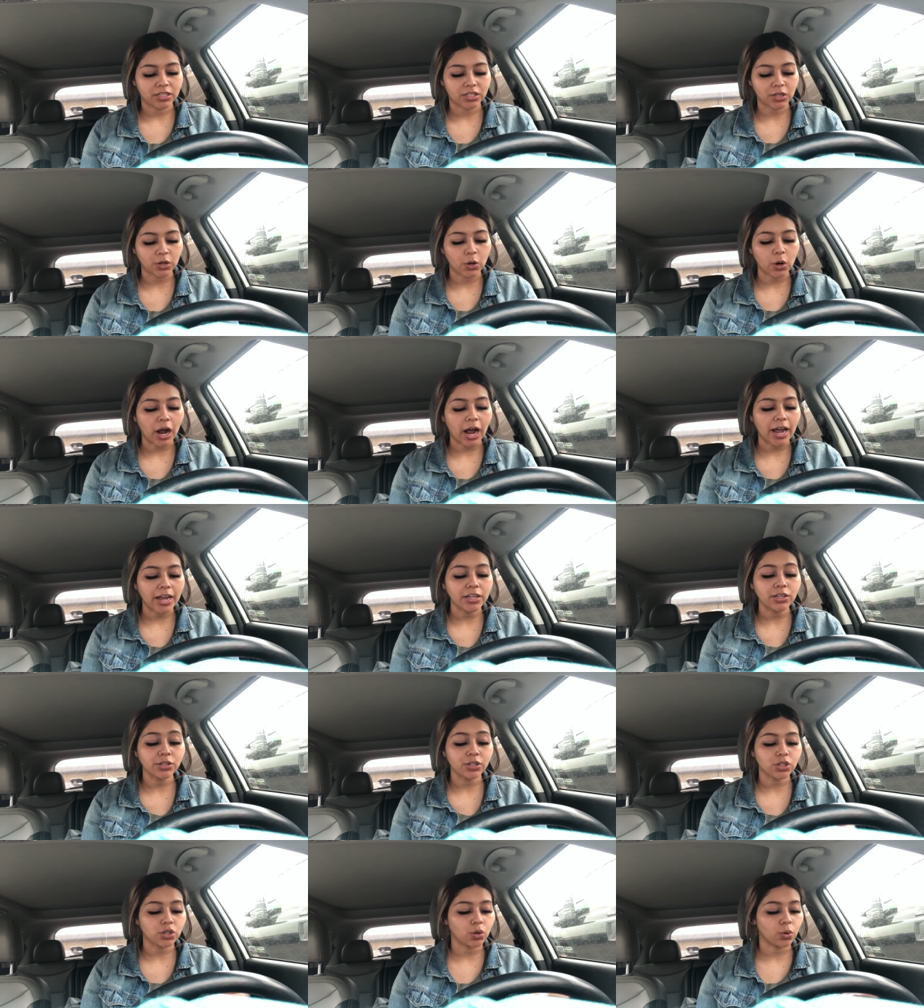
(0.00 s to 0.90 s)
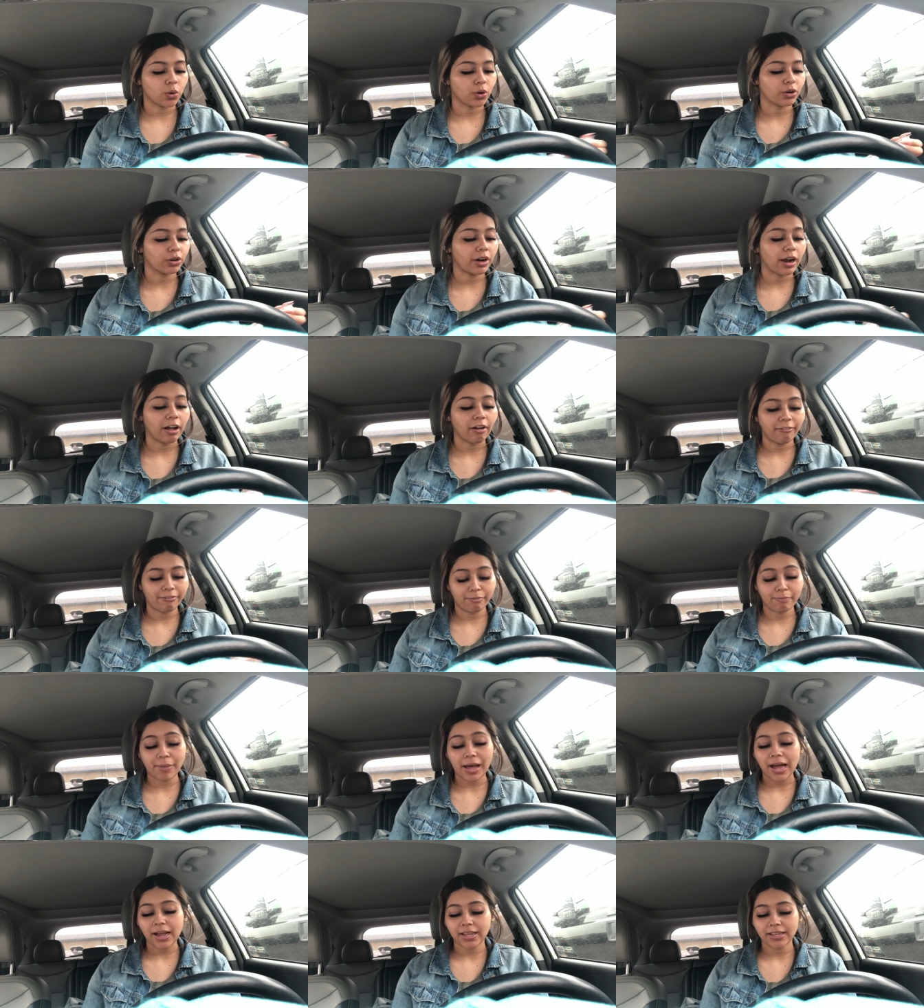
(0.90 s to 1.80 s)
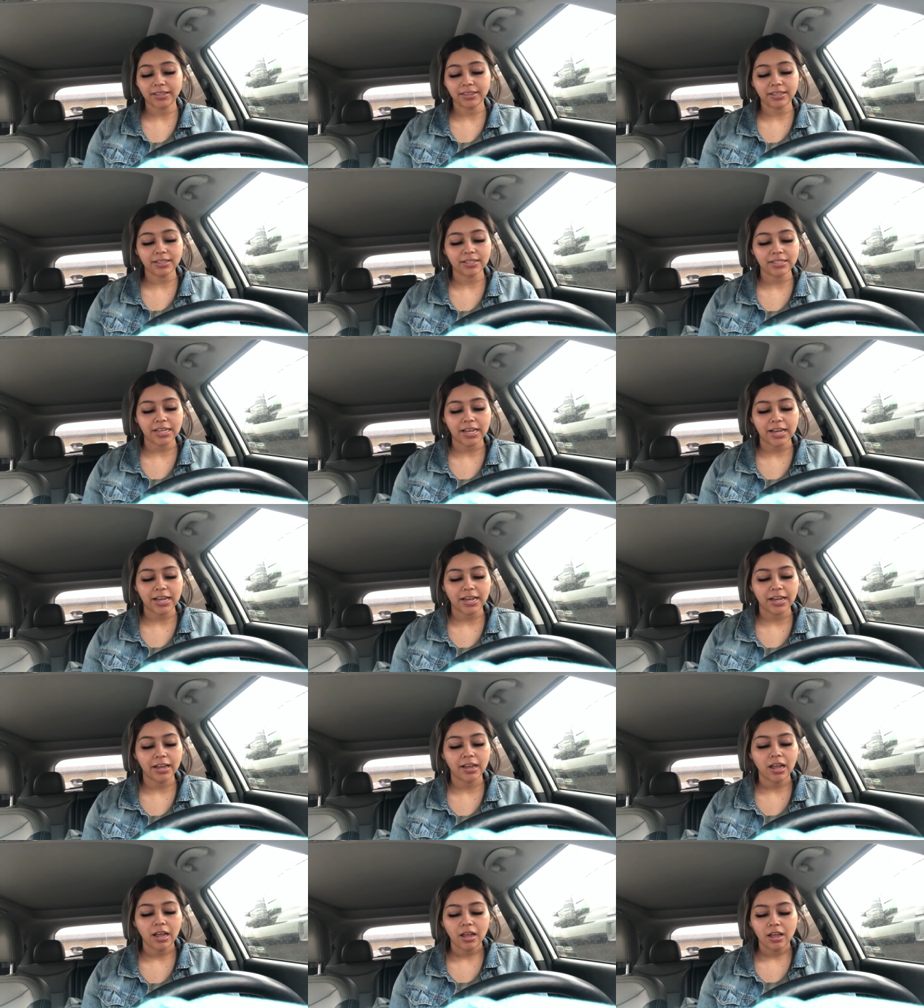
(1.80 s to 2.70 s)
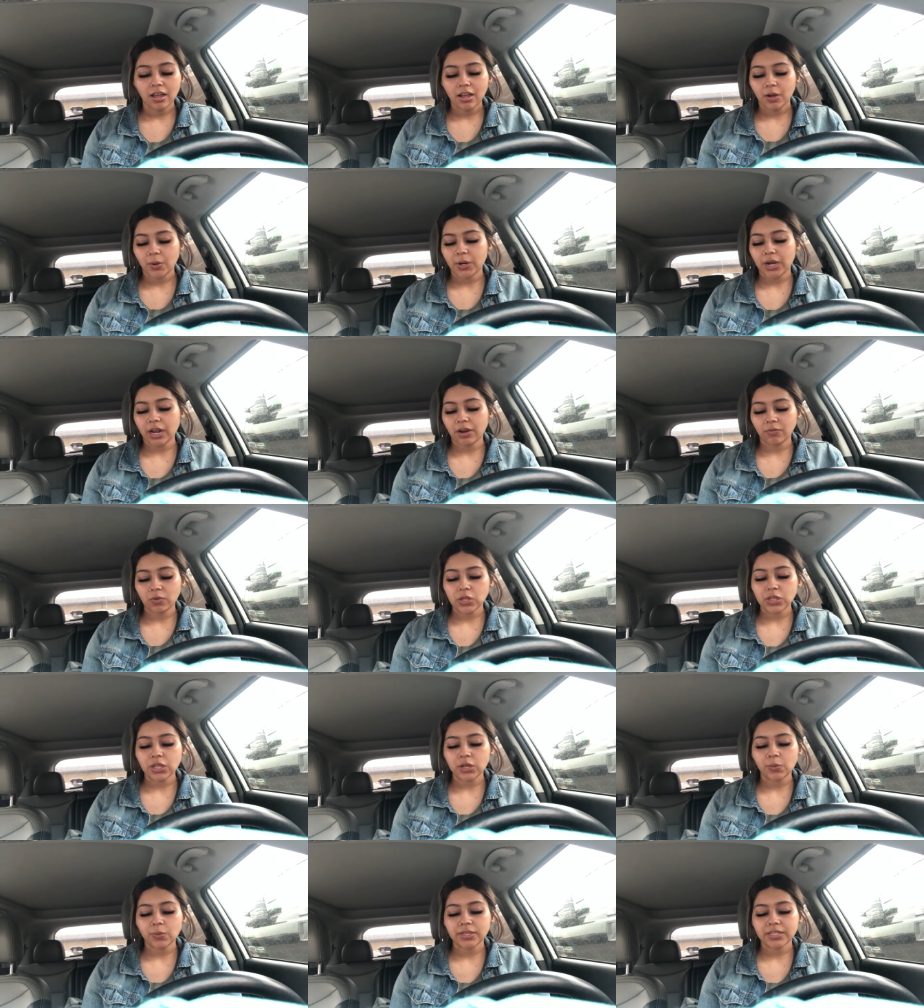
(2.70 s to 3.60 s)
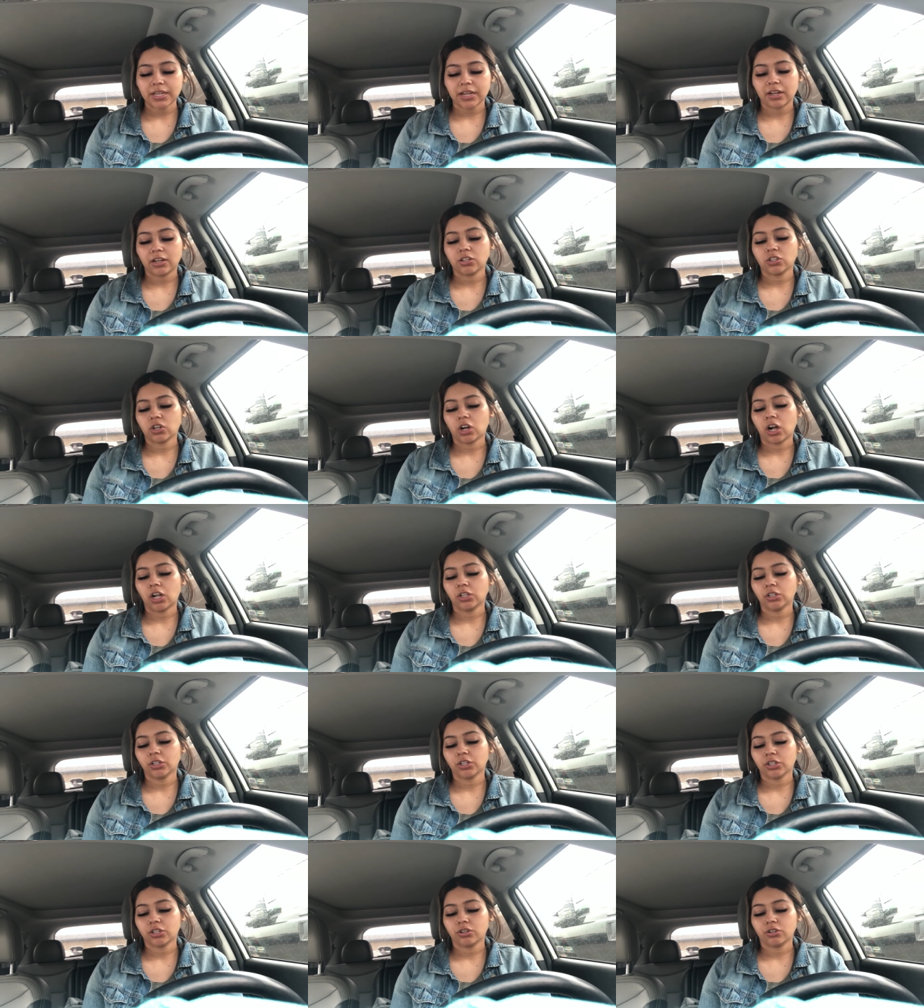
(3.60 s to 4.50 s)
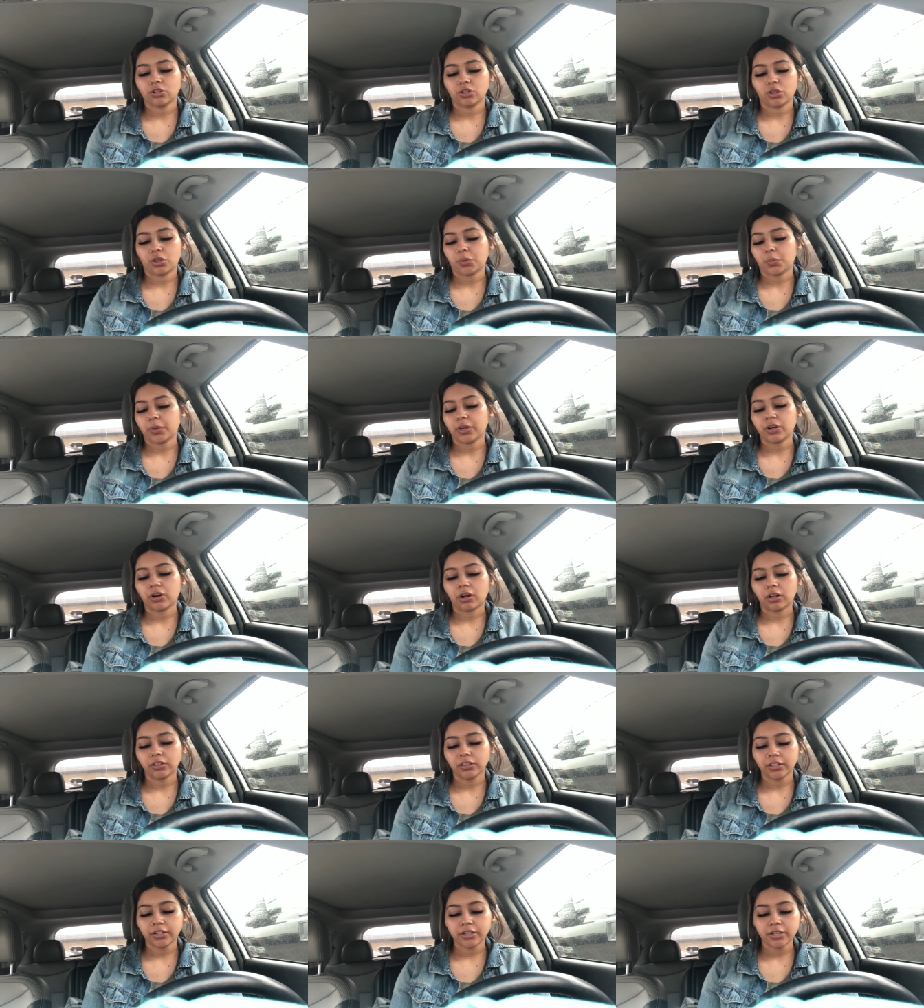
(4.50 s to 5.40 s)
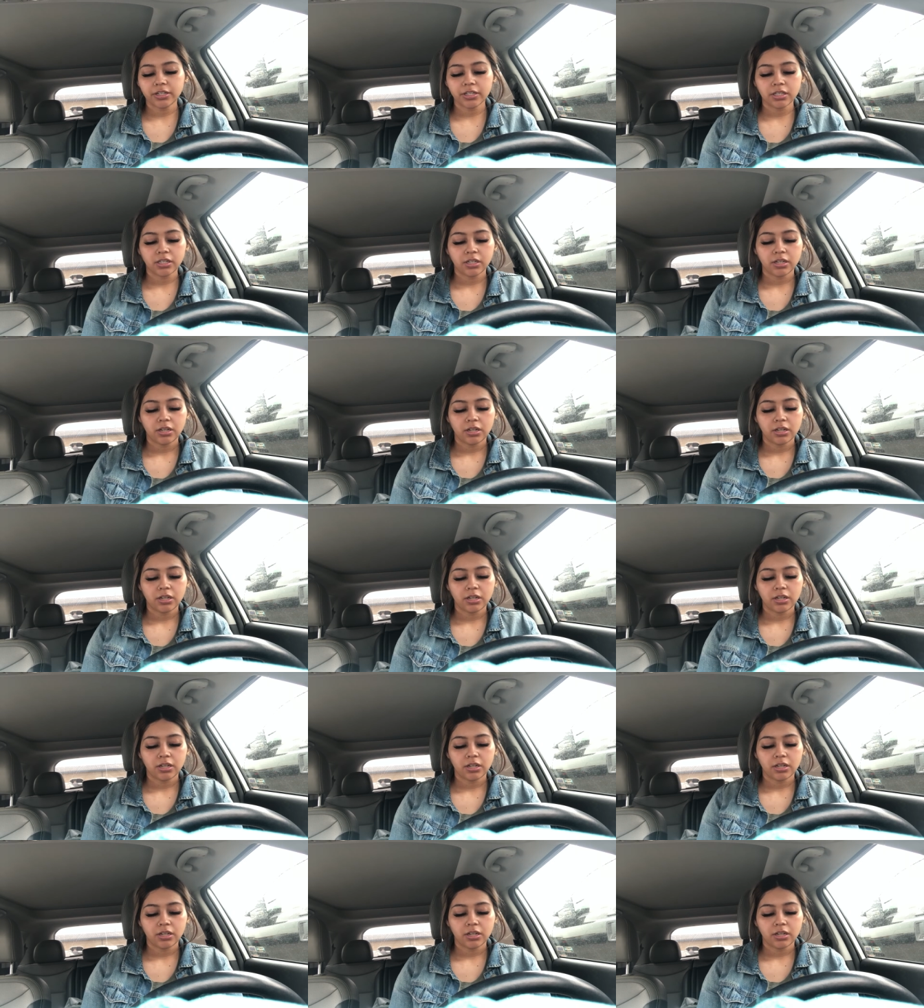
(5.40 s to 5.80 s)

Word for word: So I used to order e.l.f. back in the day when everything was like a dollar to $3.